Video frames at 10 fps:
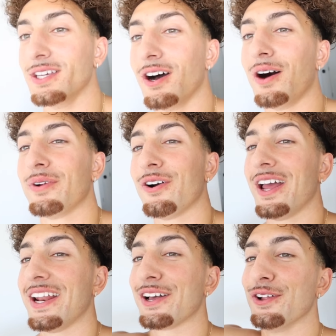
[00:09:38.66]
Yo, I'm gonna go
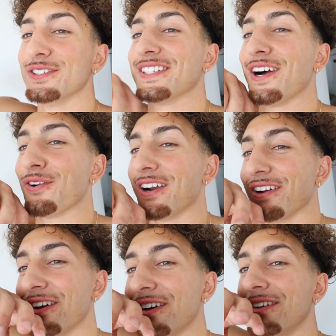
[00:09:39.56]
ahead and close this out right
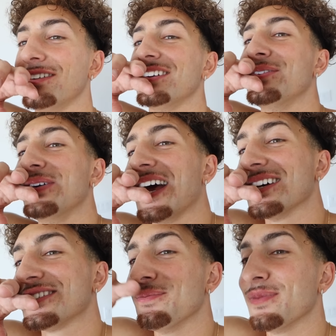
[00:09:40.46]
here, though. We
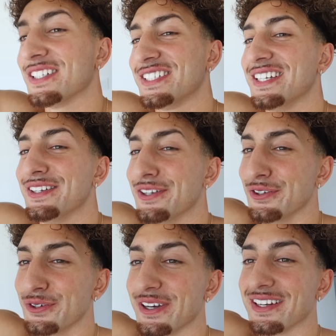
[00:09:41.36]
got so much shit to
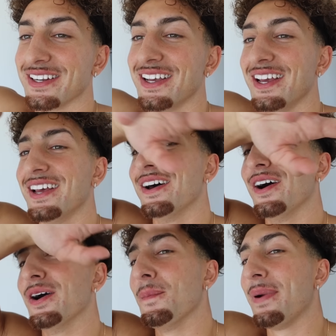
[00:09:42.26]
do and
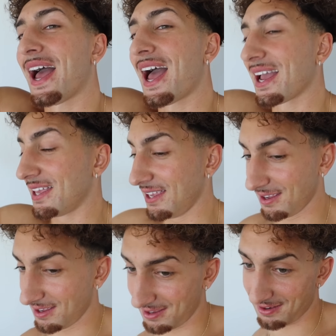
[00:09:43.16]

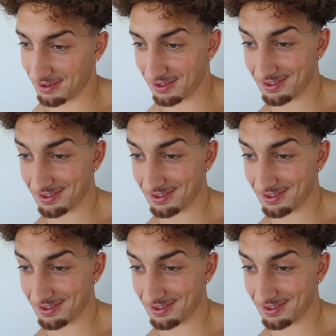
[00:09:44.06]
unpacking and...